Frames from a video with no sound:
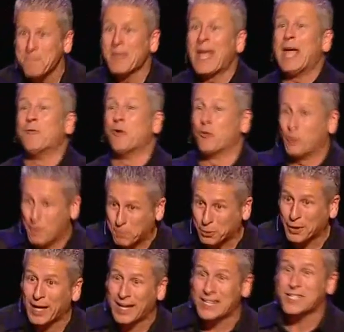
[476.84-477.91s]
and were
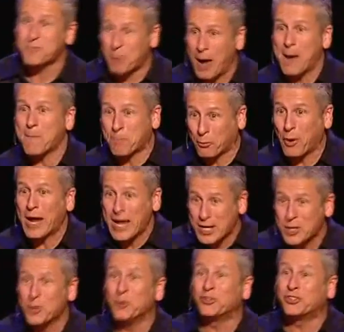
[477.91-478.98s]
replaced by
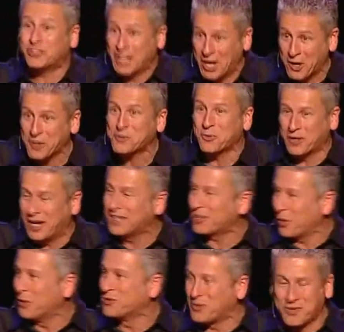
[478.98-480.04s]
brand new cells when I
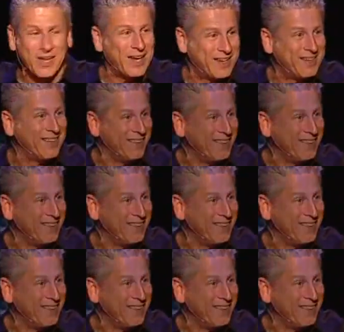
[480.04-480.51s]
told you that.